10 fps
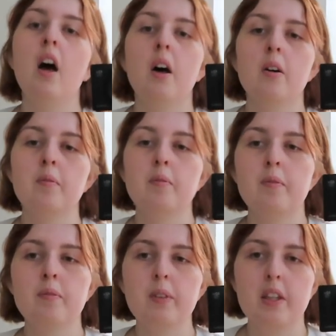
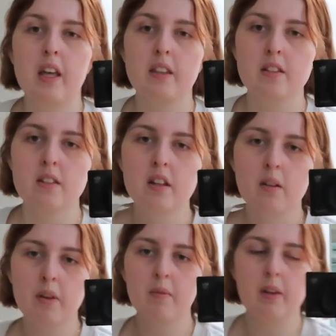Um, but yeah, this is an
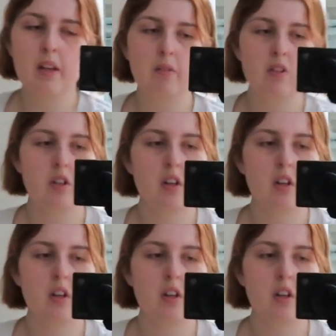Airbnb which